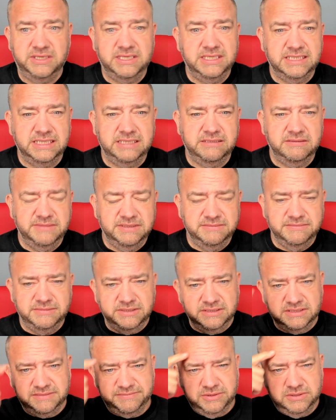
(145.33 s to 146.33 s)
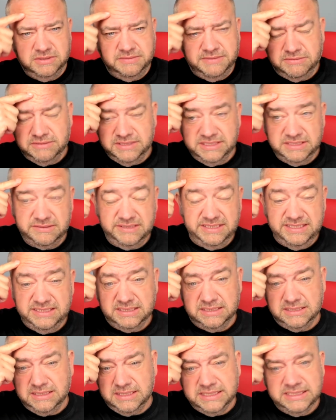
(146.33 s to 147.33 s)
I can't remember. I spoke about this
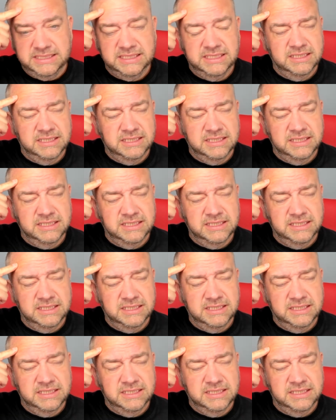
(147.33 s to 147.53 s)
recently.